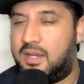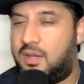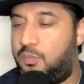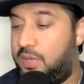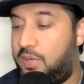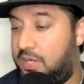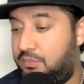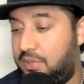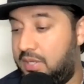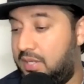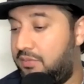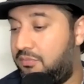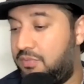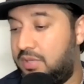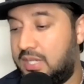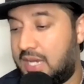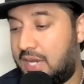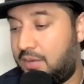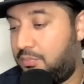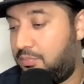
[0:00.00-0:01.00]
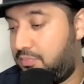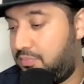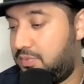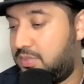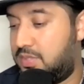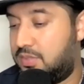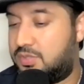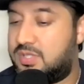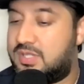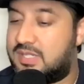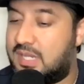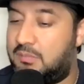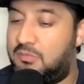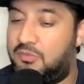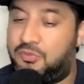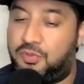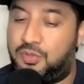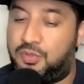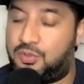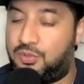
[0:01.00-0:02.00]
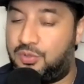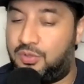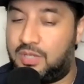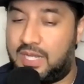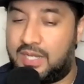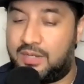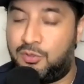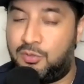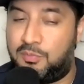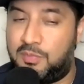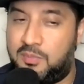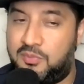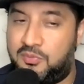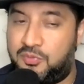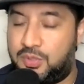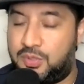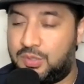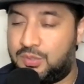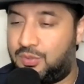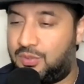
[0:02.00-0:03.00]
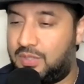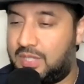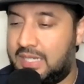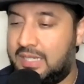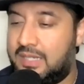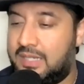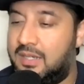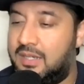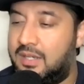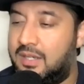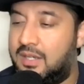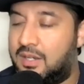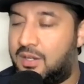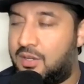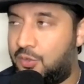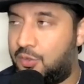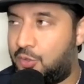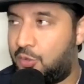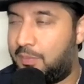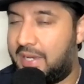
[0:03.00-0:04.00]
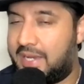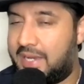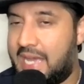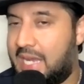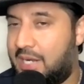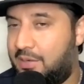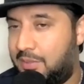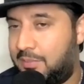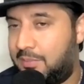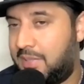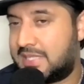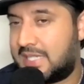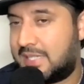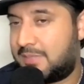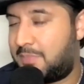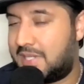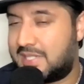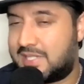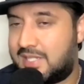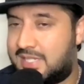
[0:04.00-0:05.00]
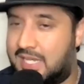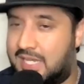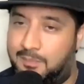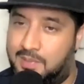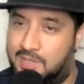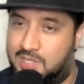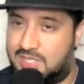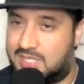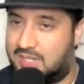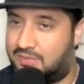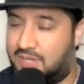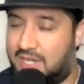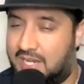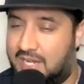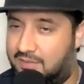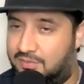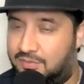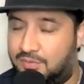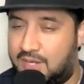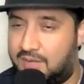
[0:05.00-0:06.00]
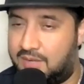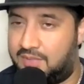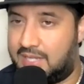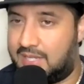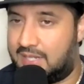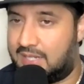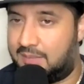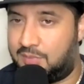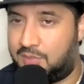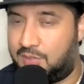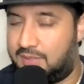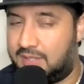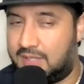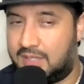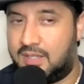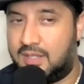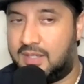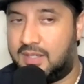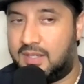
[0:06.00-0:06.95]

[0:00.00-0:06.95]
We did really, I just saying before the call, like normally before the call, I go through my gallery because I basically take pictures every day of whatever the hell I'm doing.